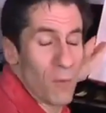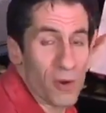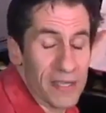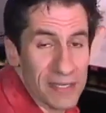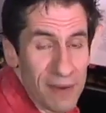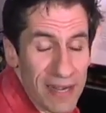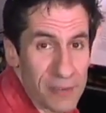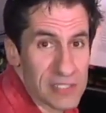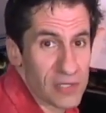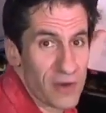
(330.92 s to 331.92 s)
Morgan
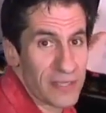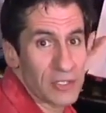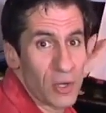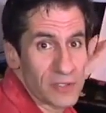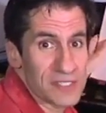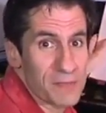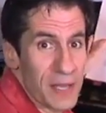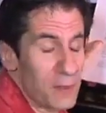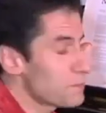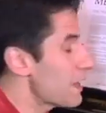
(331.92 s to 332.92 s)
right now is starring in
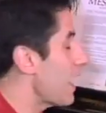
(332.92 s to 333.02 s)
Godspell,